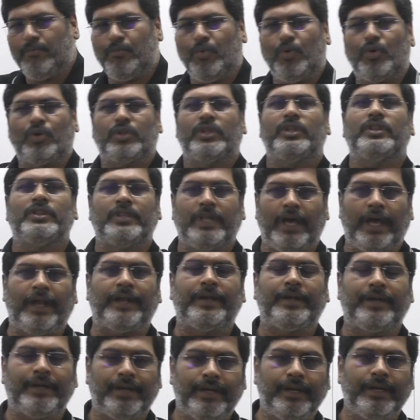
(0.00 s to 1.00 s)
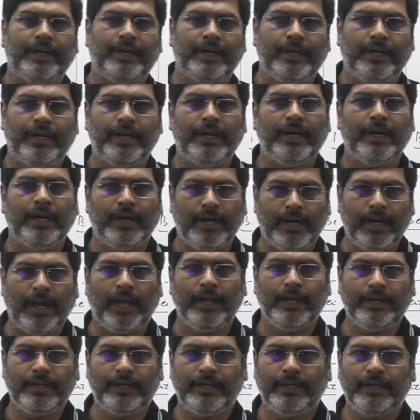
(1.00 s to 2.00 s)
more than that,
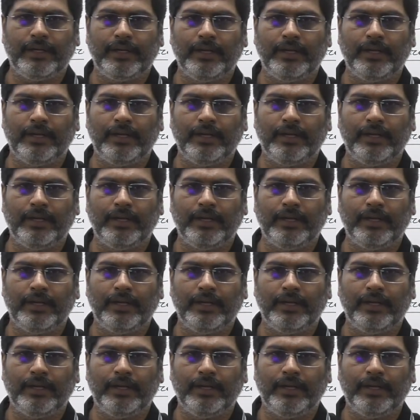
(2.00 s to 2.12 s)
right?